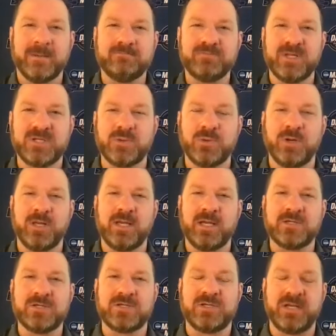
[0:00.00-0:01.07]
It's really
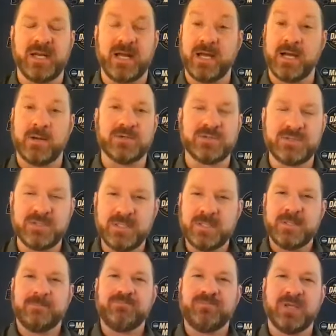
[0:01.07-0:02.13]
interesting. I was
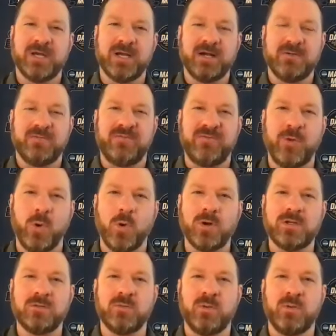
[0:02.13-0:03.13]
floored